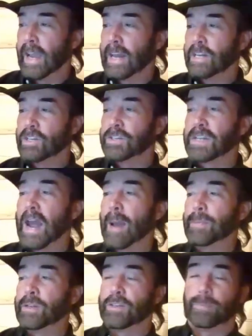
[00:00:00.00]
And it just
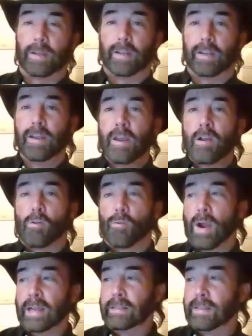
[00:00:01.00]
happens to be
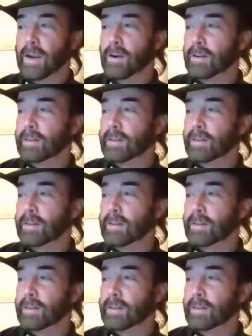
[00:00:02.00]
right there